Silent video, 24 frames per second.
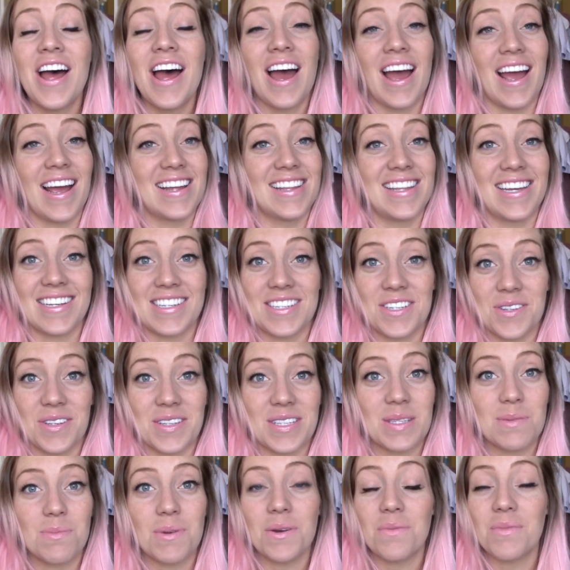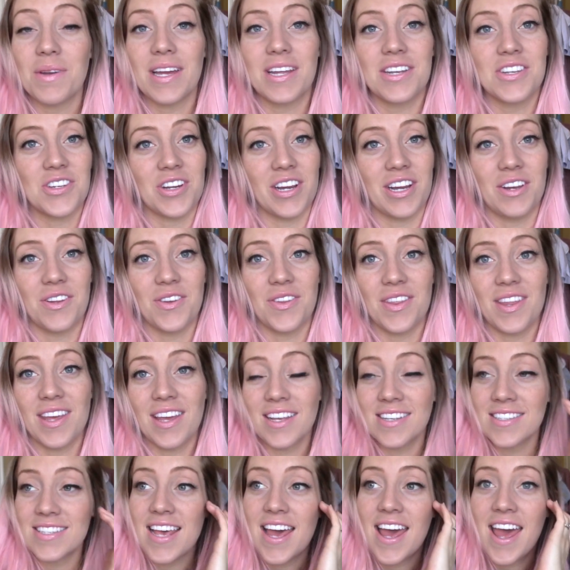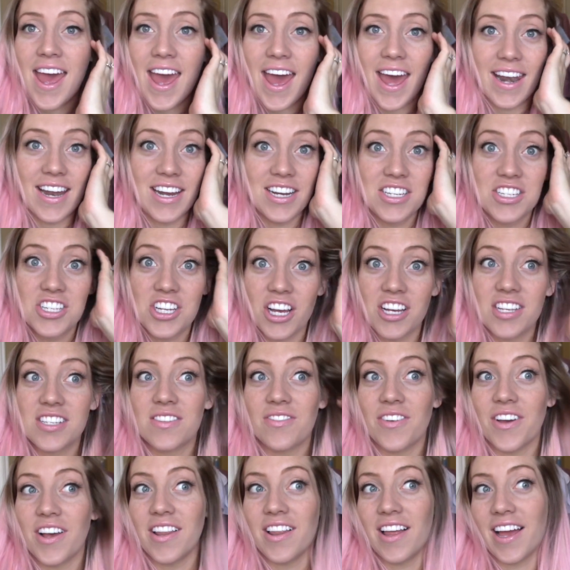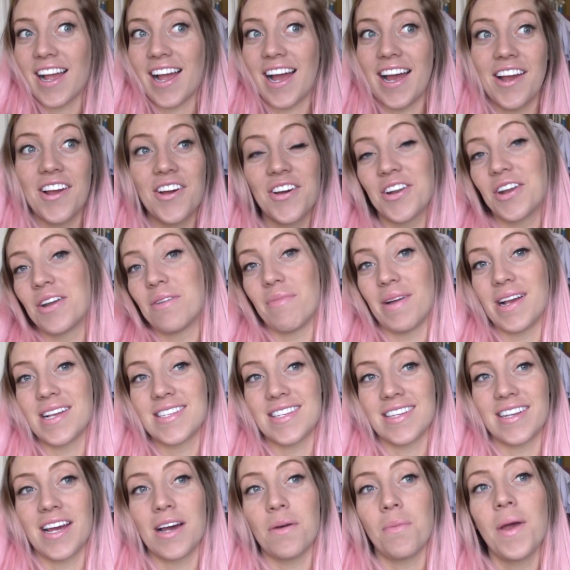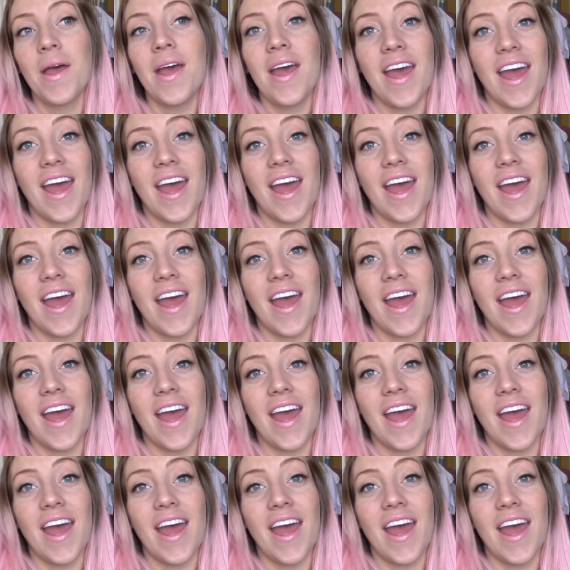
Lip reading: I like to experiment and try new things, and I just felt like I couldn't mess it up.